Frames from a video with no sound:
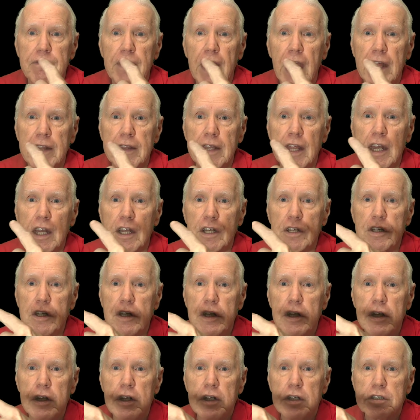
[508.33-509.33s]
And then it
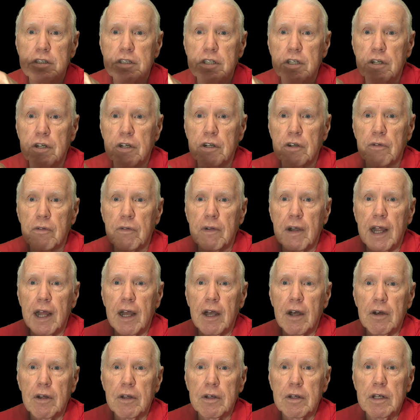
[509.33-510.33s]
turned
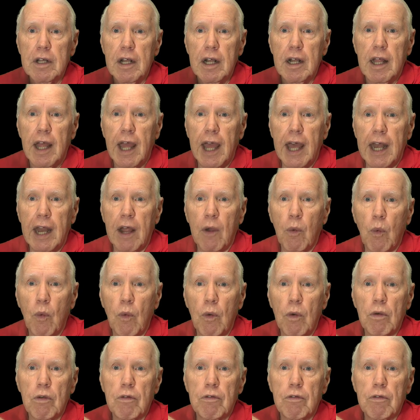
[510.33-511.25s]
around and it